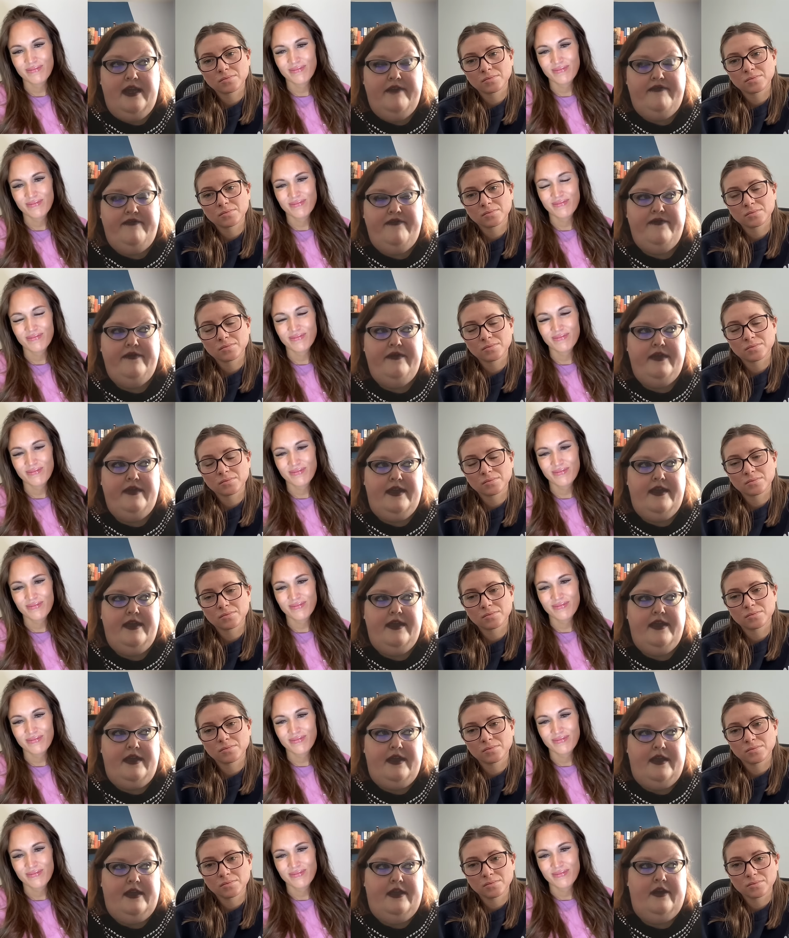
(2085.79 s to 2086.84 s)
Speaker 1: if you
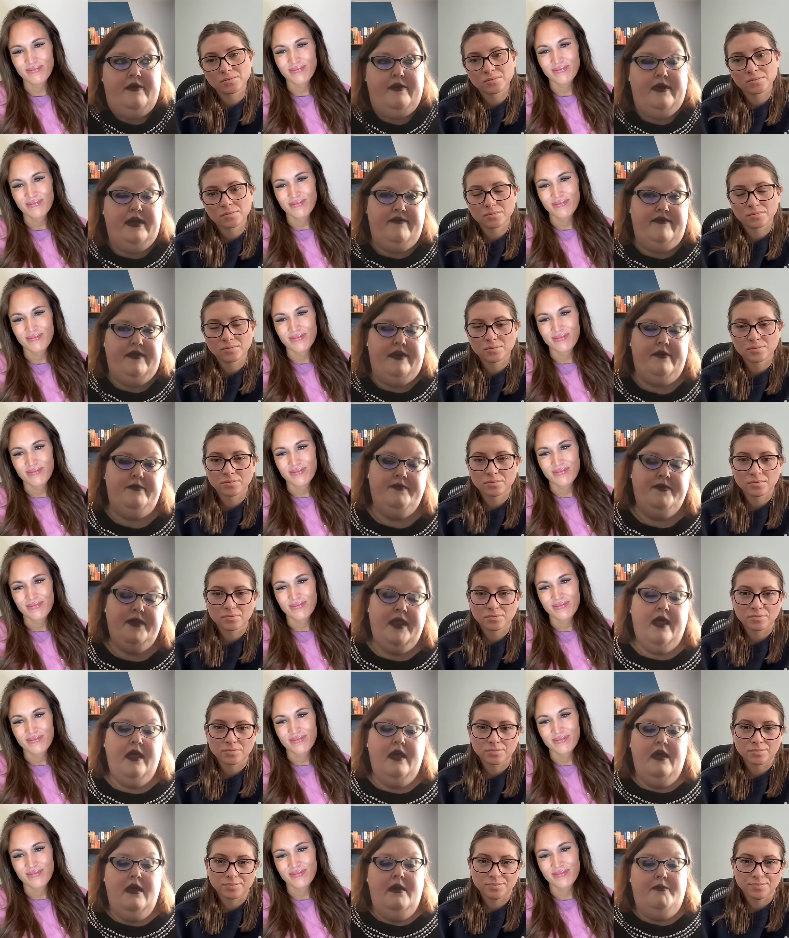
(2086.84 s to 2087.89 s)
know, if you
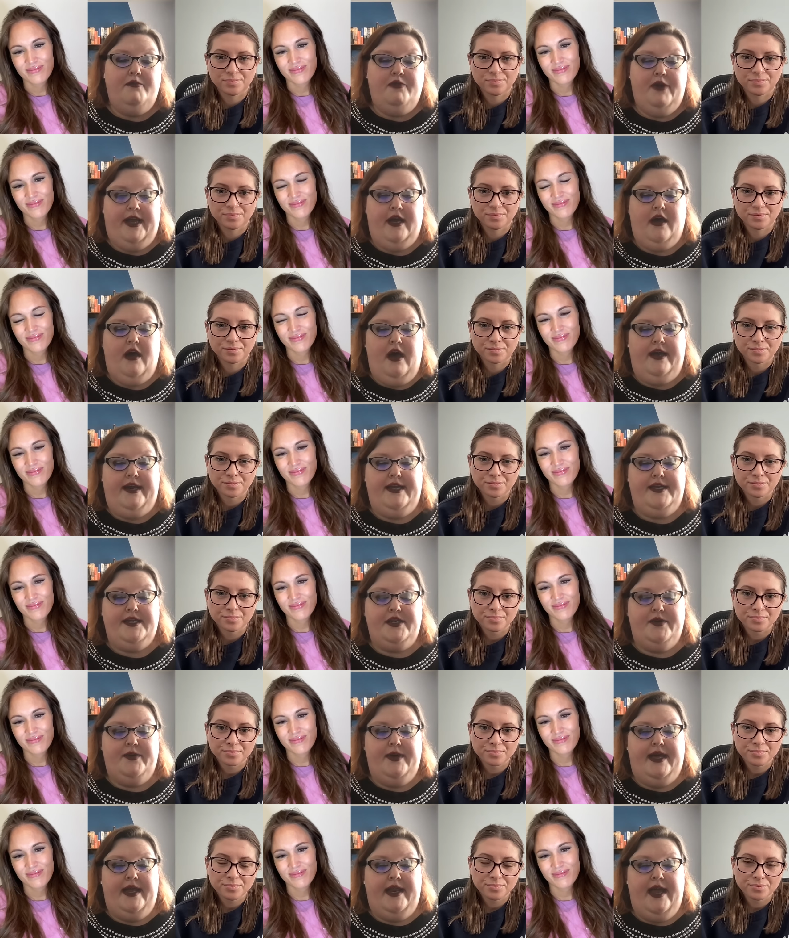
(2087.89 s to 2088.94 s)
bring God
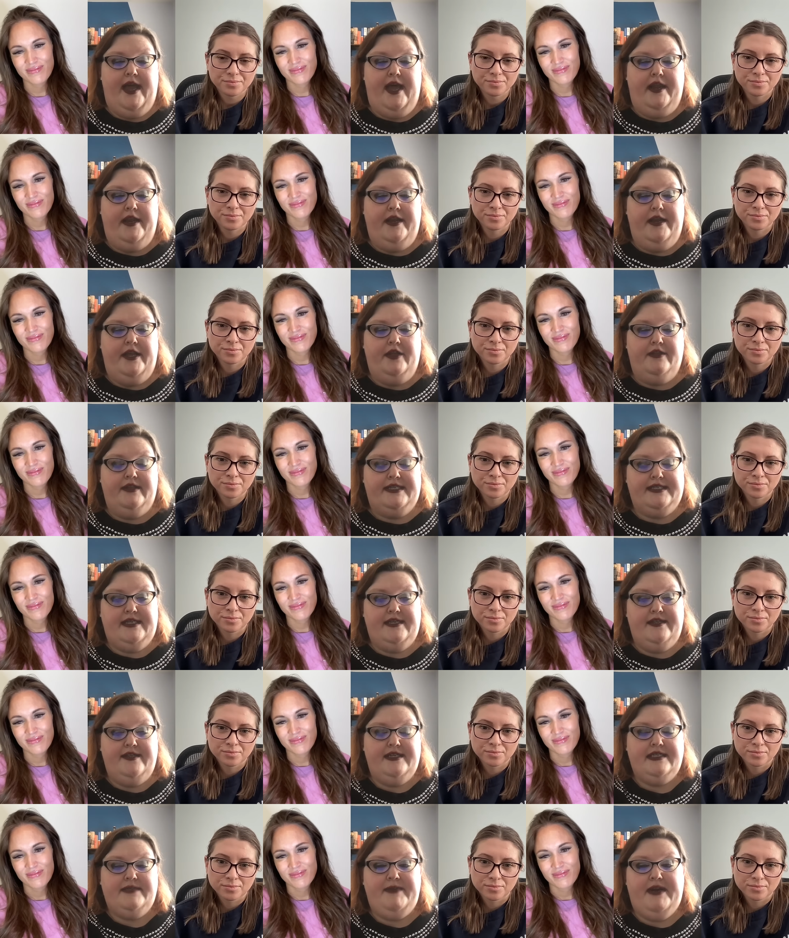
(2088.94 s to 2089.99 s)
into it and you
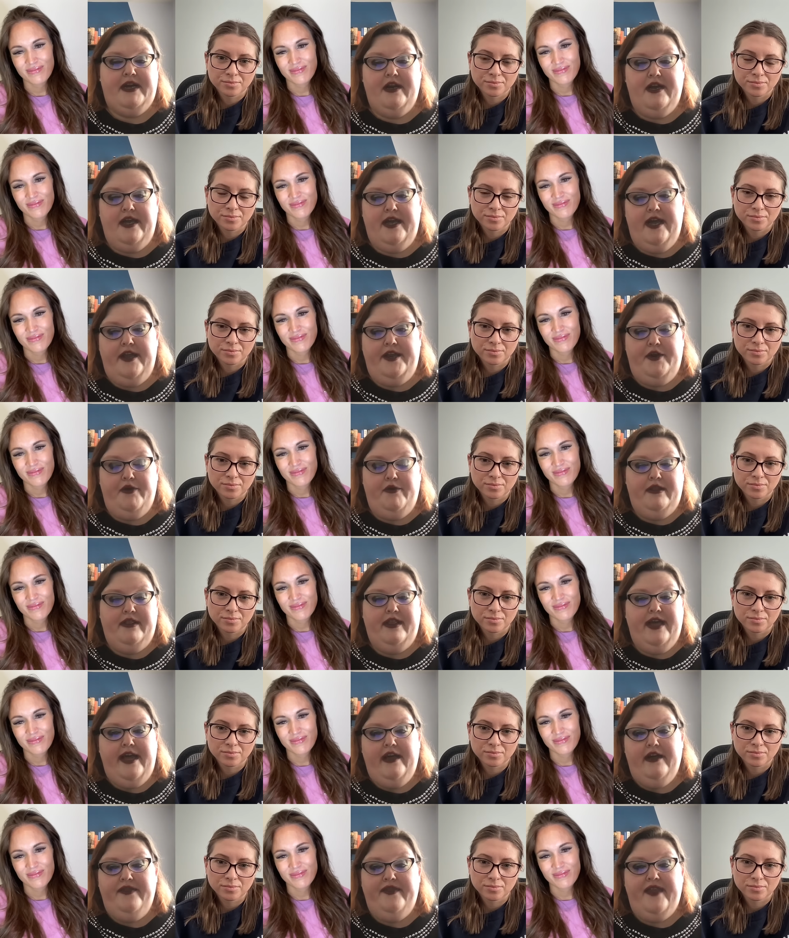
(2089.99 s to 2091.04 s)
listen to the spirit and you
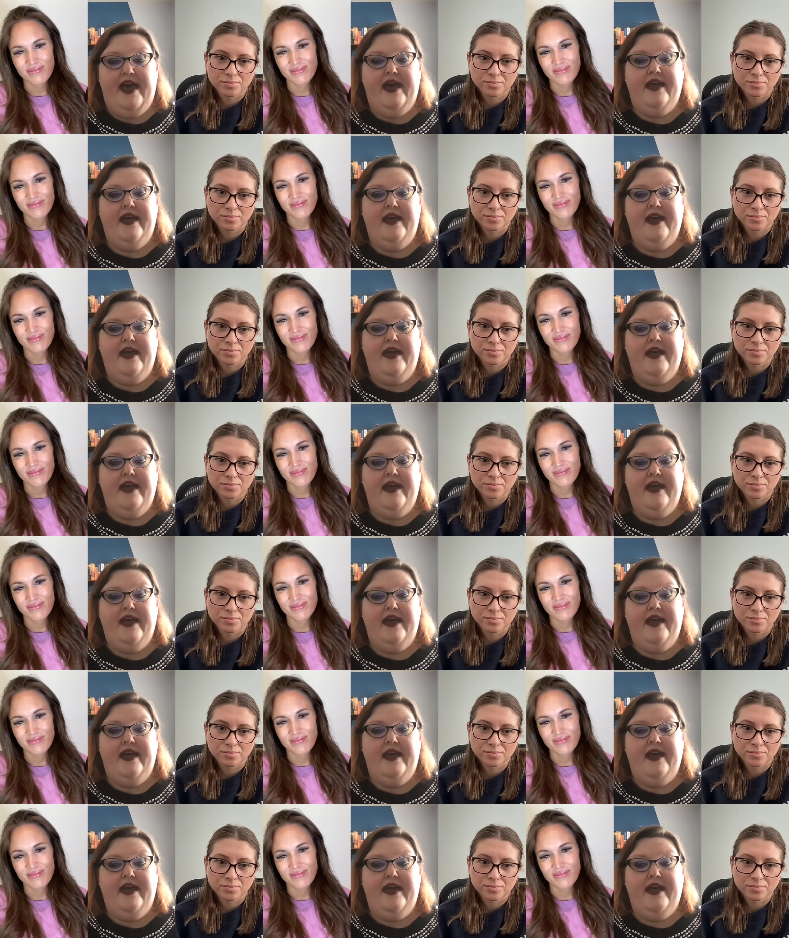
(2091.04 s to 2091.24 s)
rely on